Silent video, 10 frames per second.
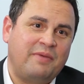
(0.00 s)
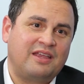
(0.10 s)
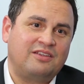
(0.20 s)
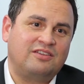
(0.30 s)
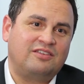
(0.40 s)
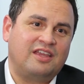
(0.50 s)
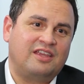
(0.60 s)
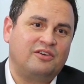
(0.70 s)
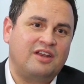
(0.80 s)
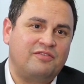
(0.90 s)
banks are
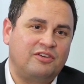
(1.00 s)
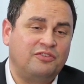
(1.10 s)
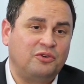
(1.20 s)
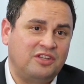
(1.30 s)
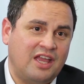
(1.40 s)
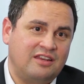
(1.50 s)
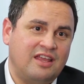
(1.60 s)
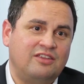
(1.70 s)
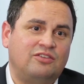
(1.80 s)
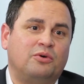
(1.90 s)
taking on average 48
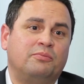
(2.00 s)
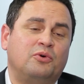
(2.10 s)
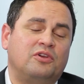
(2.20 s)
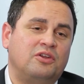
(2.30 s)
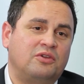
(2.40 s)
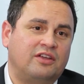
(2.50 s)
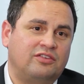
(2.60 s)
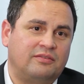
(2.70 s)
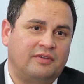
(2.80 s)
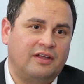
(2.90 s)
days to onboard a new
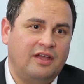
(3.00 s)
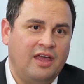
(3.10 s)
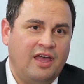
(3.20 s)
customer,